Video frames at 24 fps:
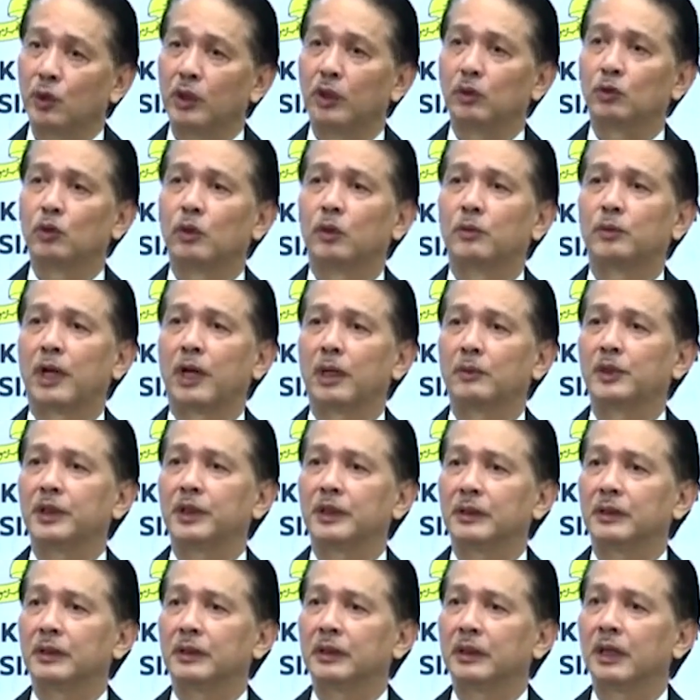we show it to the
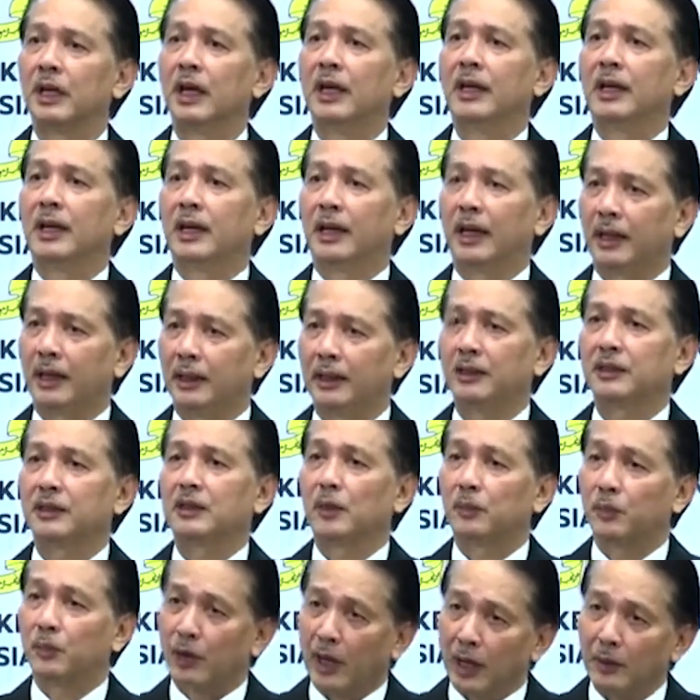Prime Minister, and
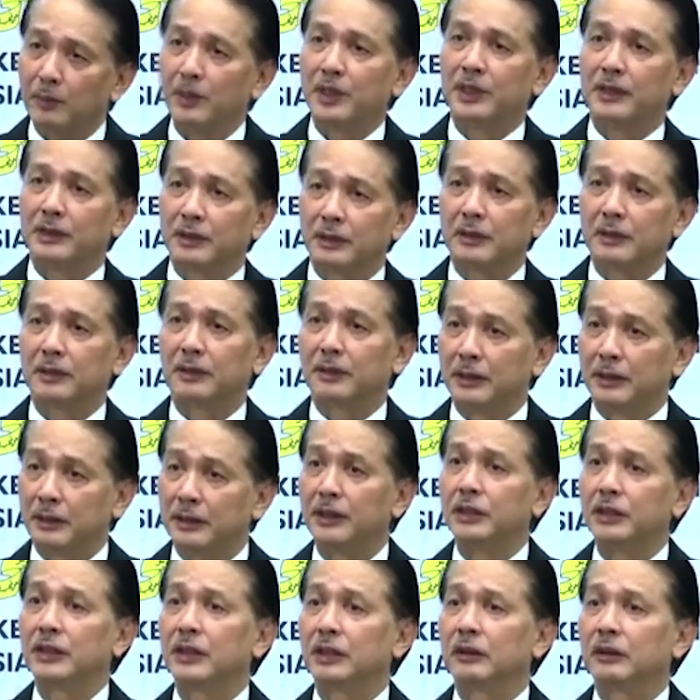it is the Prime Minister's
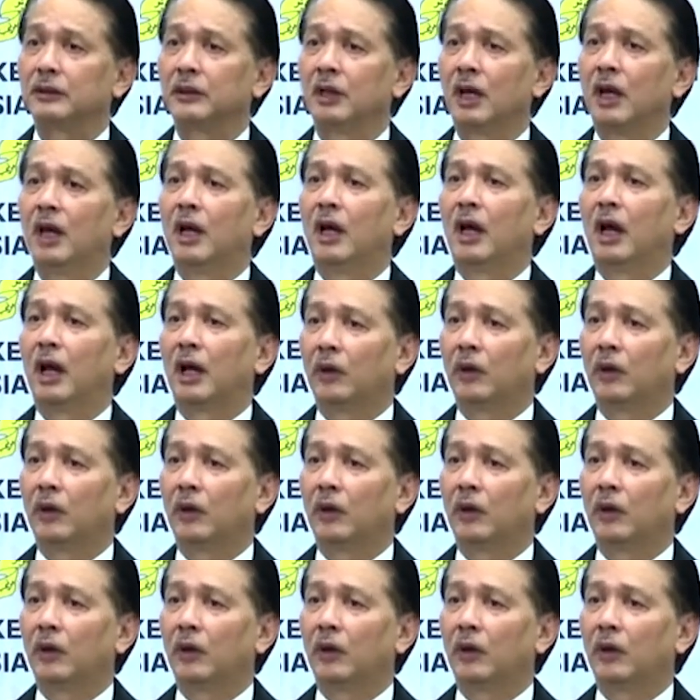decision